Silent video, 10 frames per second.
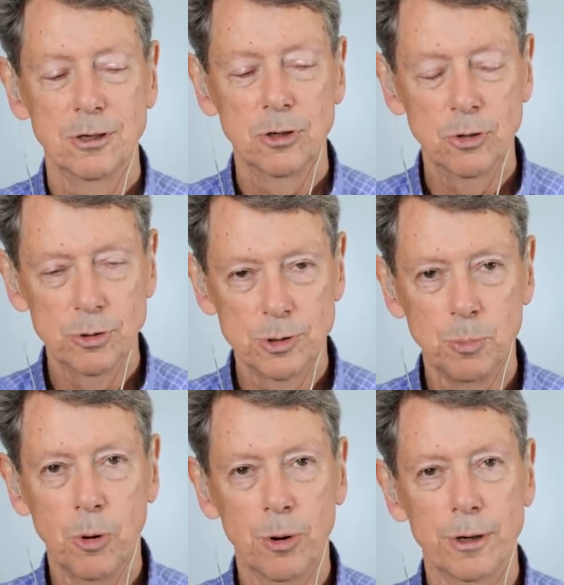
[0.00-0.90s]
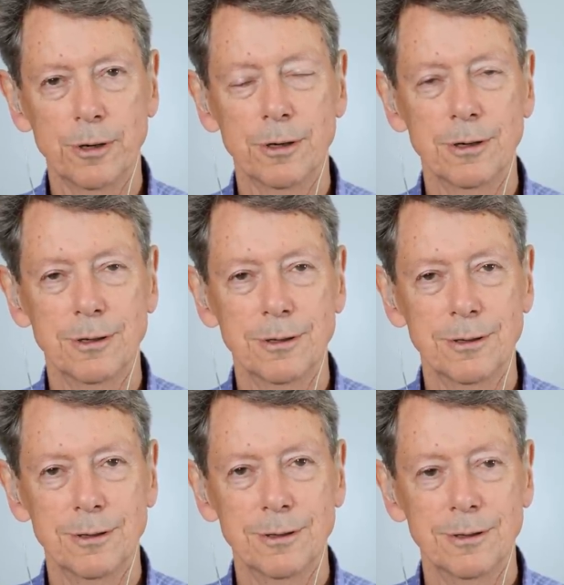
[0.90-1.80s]
who's bored,
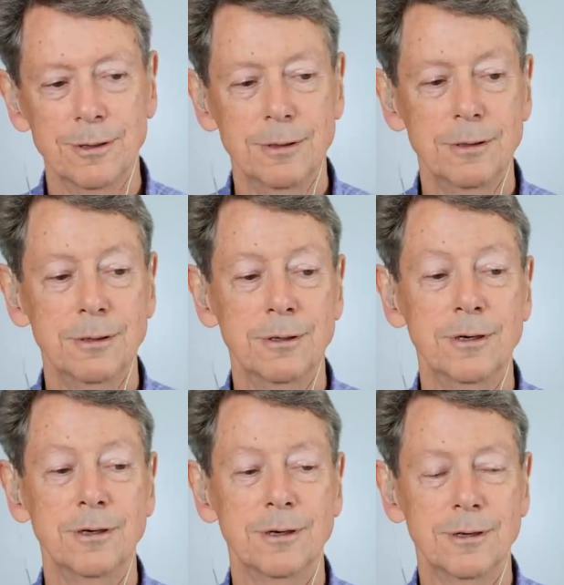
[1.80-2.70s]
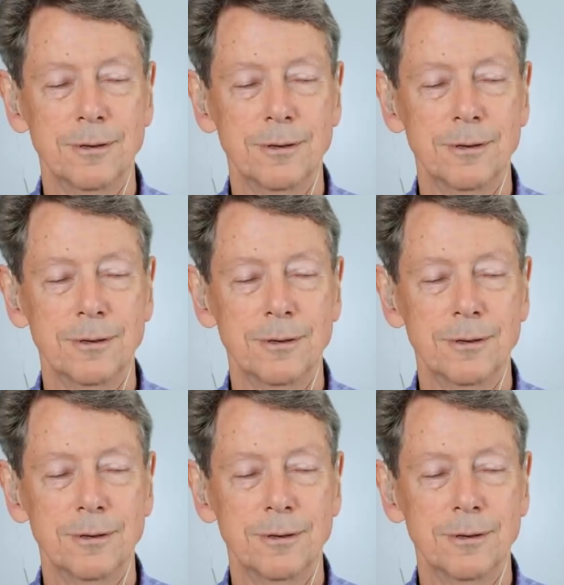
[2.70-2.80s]
huh?